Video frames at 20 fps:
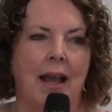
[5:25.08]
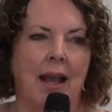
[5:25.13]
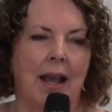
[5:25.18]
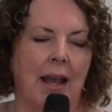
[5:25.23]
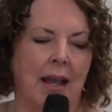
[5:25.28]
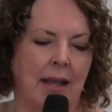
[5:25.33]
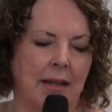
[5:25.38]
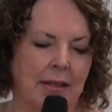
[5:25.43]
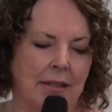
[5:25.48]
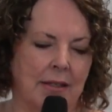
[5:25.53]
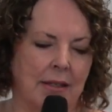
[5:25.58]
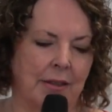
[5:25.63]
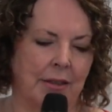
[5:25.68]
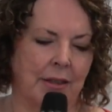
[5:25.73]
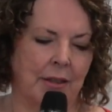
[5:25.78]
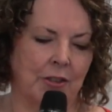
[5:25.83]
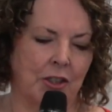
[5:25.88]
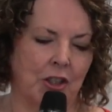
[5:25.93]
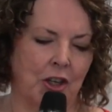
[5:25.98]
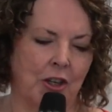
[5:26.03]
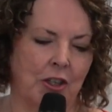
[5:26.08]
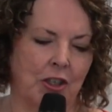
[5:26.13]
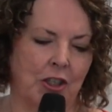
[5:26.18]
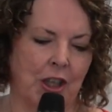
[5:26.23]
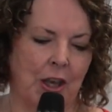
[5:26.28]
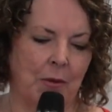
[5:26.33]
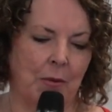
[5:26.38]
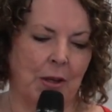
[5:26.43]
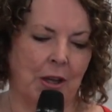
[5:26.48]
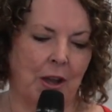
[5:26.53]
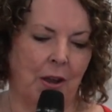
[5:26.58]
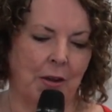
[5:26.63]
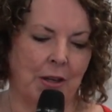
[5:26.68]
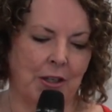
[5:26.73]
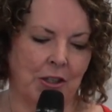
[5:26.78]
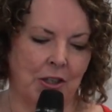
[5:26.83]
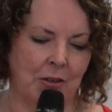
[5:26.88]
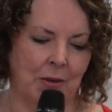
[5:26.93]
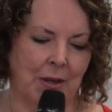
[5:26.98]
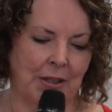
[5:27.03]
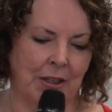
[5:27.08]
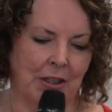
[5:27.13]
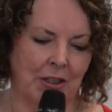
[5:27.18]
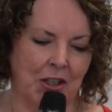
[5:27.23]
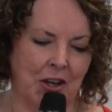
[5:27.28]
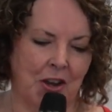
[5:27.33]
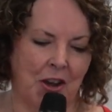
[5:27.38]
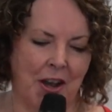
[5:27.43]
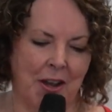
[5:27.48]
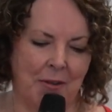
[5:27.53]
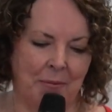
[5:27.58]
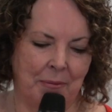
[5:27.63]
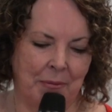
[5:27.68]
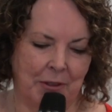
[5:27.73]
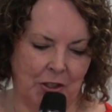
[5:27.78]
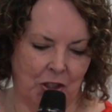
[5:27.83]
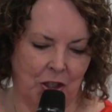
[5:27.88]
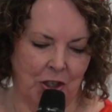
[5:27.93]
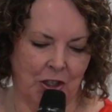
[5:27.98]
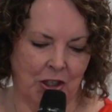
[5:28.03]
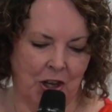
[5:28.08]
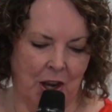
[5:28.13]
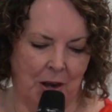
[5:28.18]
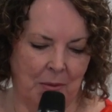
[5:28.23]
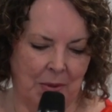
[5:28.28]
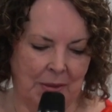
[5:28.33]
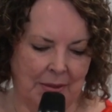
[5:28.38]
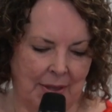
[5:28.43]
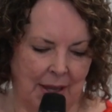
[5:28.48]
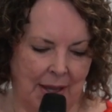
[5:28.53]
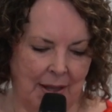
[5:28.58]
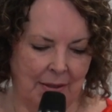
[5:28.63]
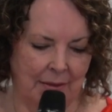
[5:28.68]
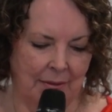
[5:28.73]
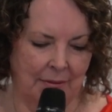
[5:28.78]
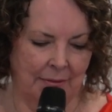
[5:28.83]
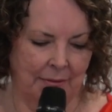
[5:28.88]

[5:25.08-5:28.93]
And the church they were going to at the time, the church I was at,